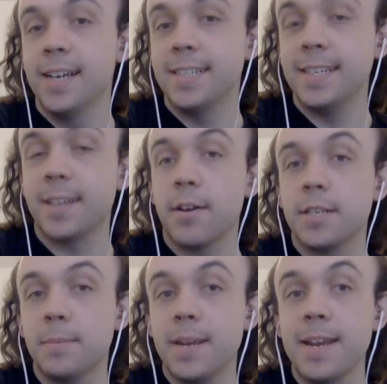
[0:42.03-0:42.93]
This is
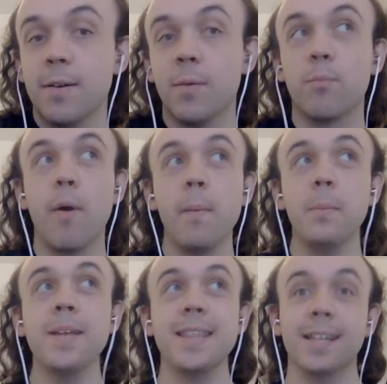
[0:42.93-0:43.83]
going to be
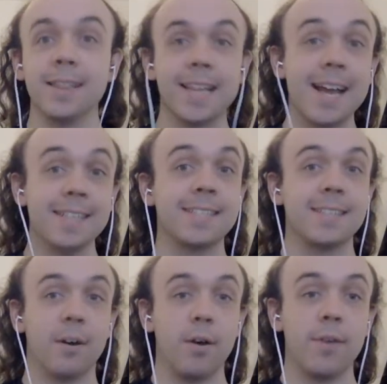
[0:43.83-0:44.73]
probably the
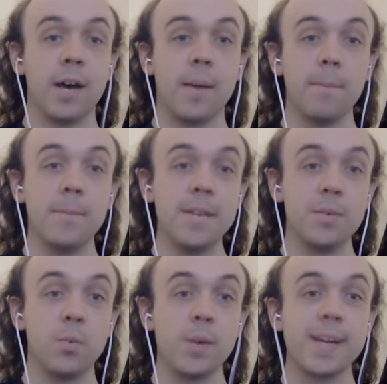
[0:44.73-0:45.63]
last of our
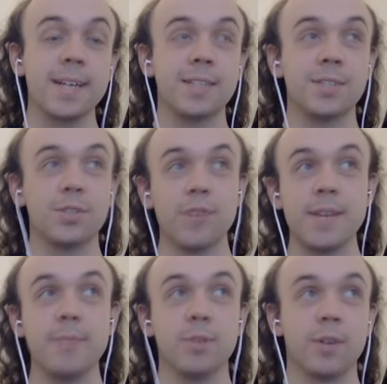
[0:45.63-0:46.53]
midweek
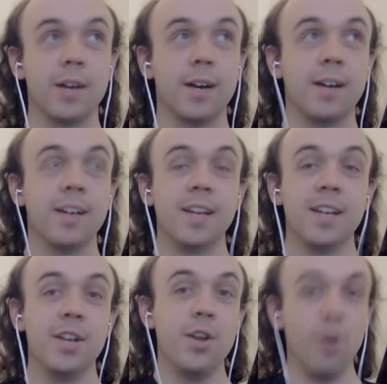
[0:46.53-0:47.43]
streams, or our
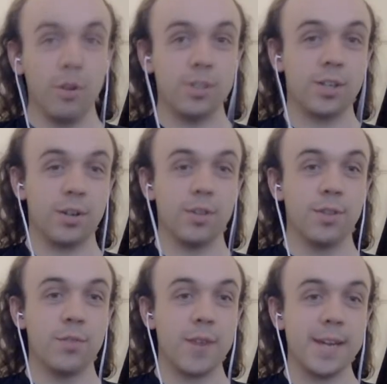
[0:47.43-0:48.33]
not on
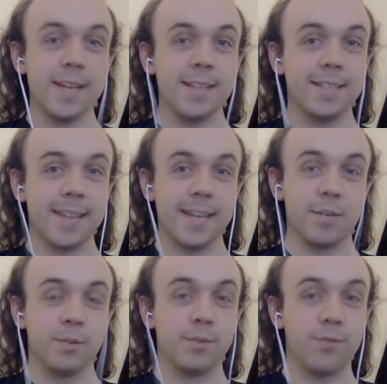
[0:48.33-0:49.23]
the regular
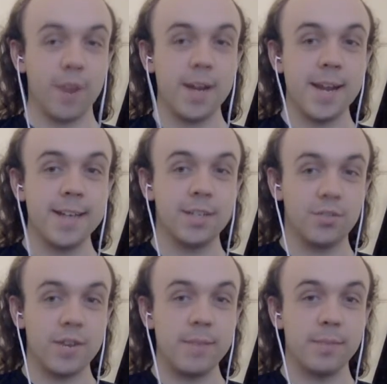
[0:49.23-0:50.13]
scheduled Friday
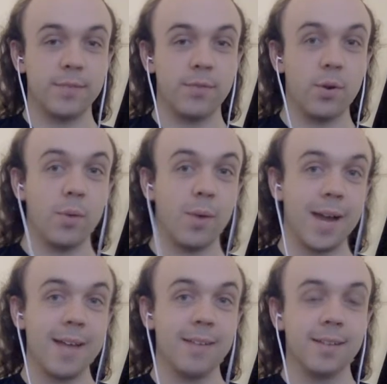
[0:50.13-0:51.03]
streams for a
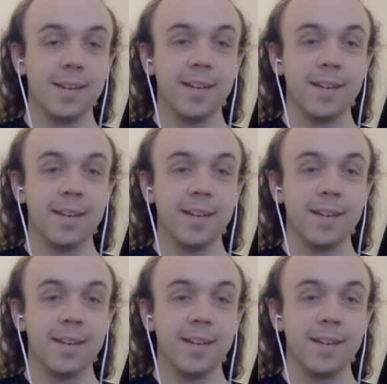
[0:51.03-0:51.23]
while,